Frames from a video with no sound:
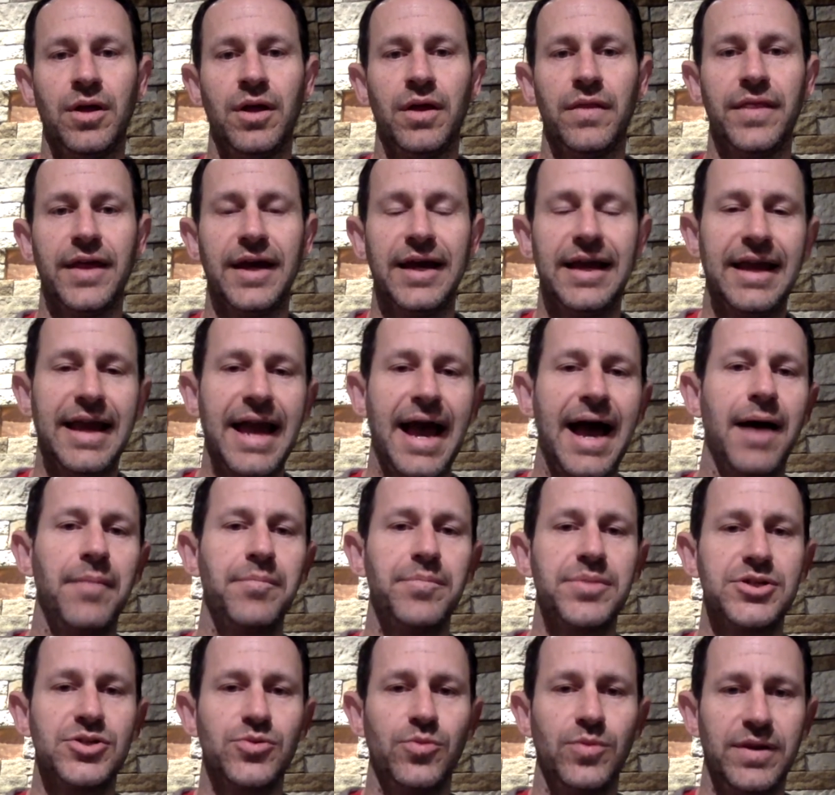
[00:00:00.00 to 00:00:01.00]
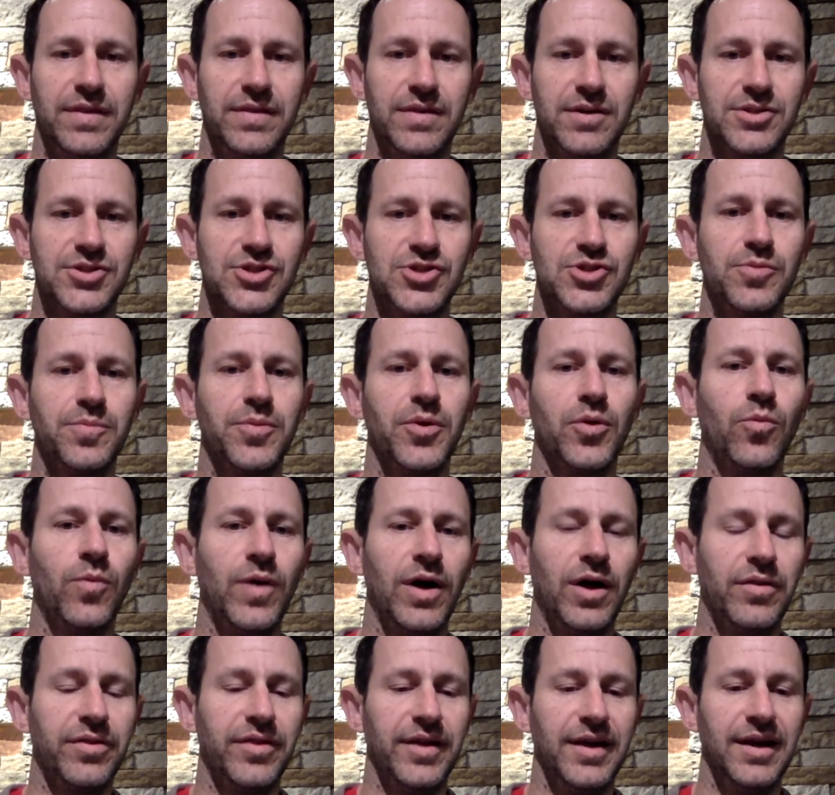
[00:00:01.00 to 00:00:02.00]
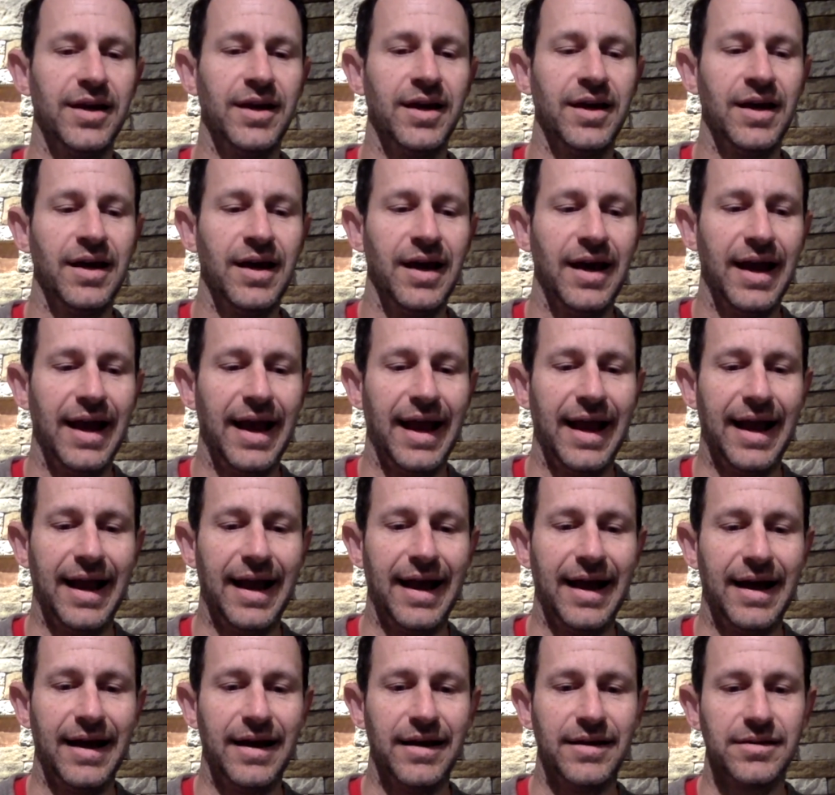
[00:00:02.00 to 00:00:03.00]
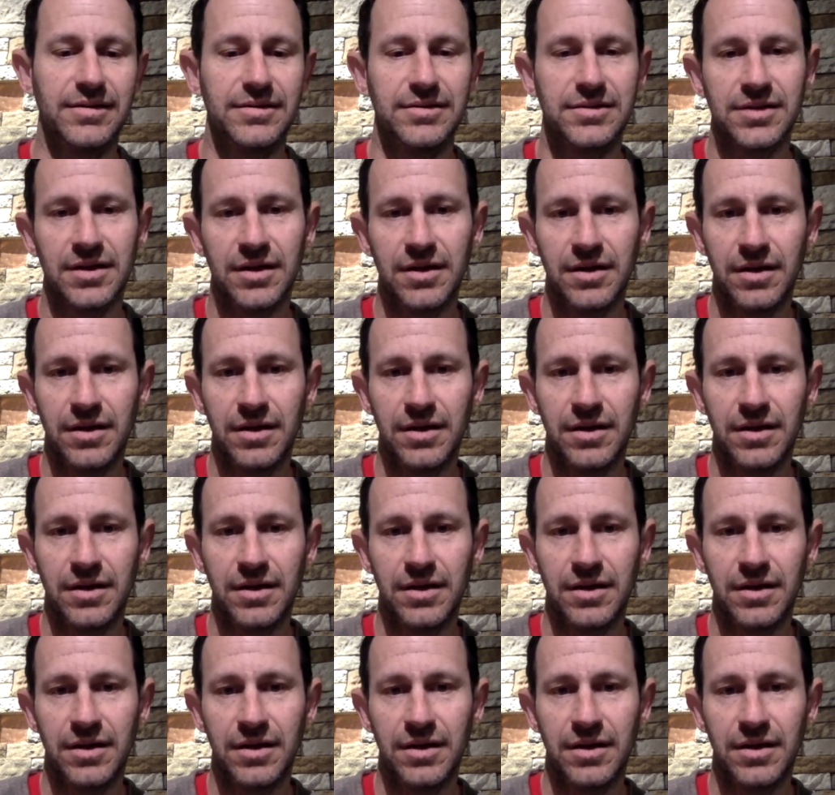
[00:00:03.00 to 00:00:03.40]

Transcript: the gap between the super wealthy and